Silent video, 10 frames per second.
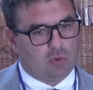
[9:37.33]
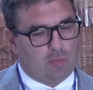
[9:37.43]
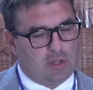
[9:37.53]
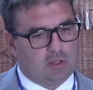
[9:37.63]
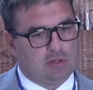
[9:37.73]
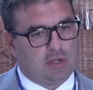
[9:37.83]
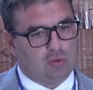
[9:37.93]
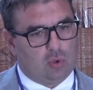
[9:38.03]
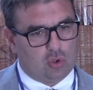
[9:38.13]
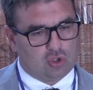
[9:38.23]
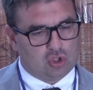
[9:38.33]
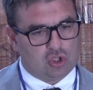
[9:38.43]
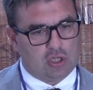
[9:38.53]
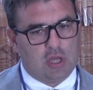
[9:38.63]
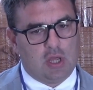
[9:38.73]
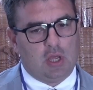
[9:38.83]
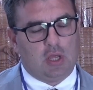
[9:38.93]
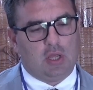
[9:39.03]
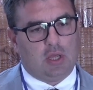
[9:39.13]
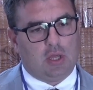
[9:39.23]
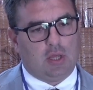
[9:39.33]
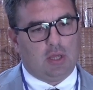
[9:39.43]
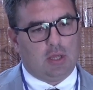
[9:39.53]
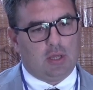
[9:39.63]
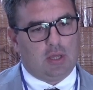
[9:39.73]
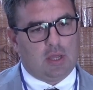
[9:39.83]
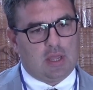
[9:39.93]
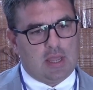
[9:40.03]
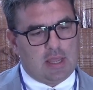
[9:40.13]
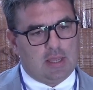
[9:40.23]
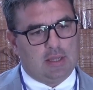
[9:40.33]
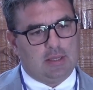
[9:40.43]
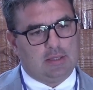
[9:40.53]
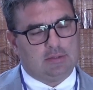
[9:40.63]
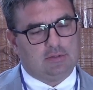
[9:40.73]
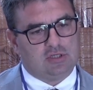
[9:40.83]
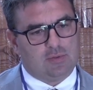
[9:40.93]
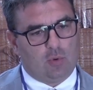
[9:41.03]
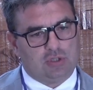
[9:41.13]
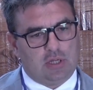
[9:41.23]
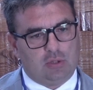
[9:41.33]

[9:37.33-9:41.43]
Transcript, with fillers: make new hires and therefore uh,